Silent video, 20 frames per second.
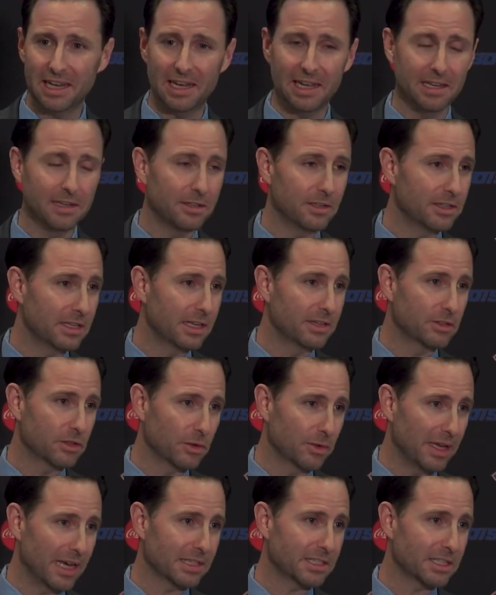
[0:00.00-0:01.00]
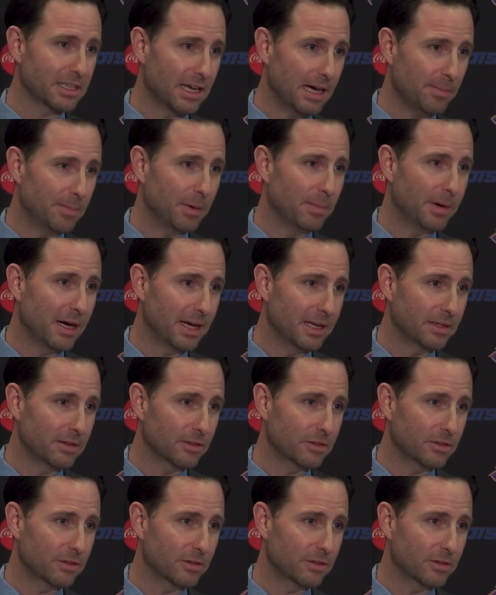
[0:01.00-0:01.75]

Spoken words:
And so that's top of mind.